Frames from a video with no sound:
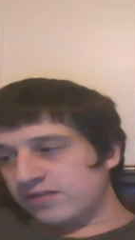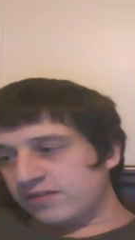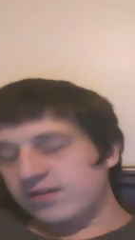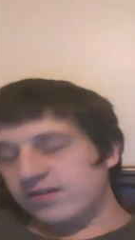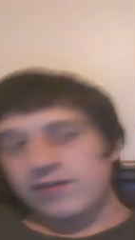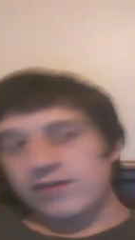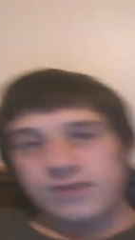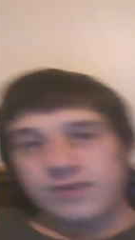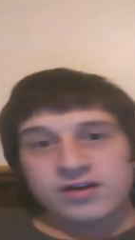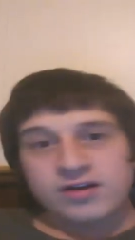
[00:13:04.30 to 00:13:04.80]

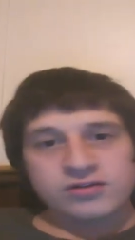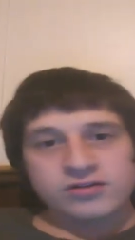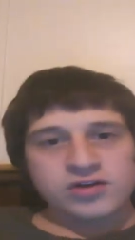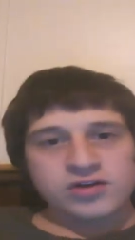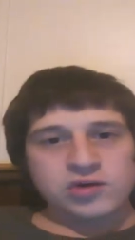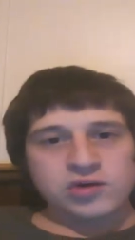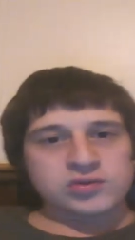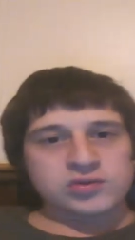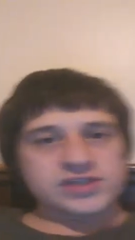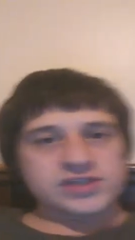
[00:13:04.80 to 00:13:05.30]

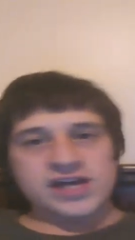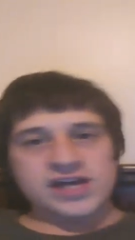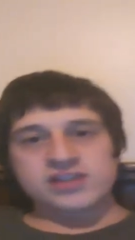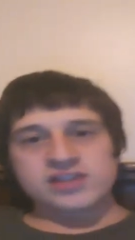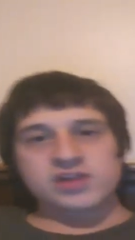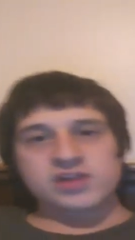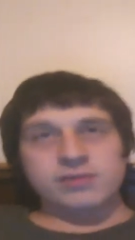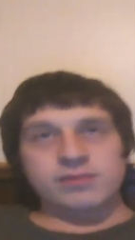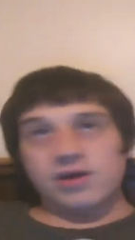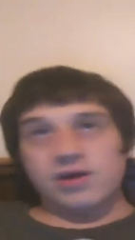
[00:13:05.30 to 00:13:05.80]
Tyranitar was
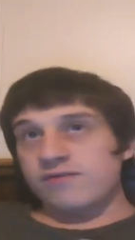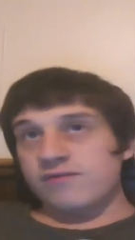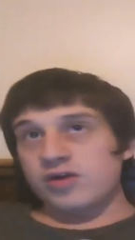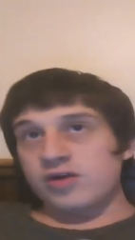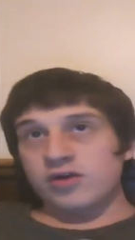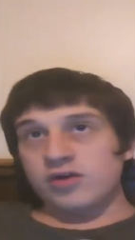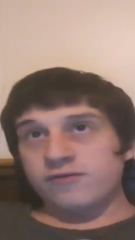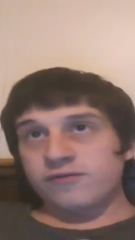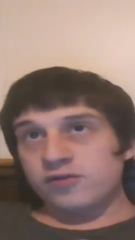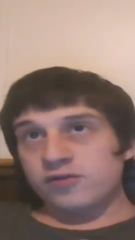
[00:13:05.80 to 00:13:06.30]
actually my
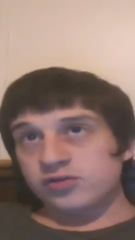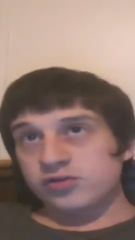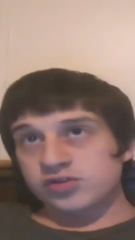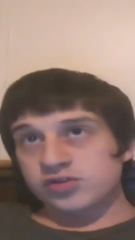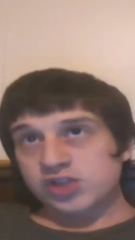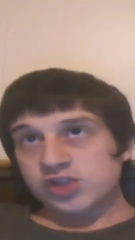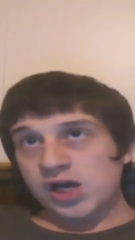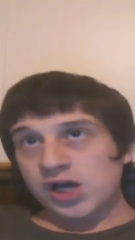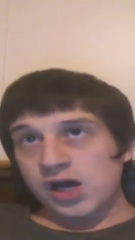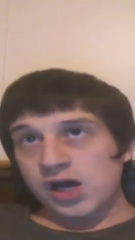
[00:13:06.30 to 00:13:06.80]
very
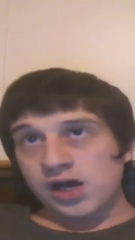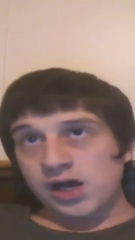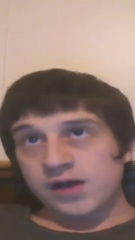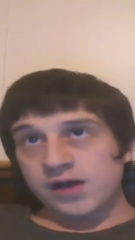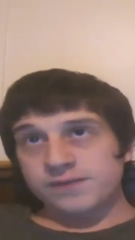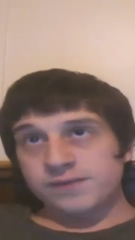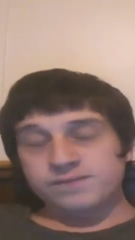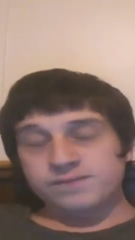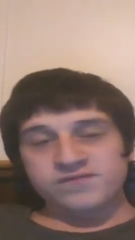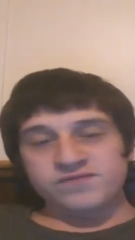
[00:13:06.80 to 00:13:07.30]
first
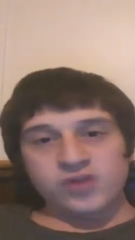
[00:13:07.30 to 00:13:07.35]
uh,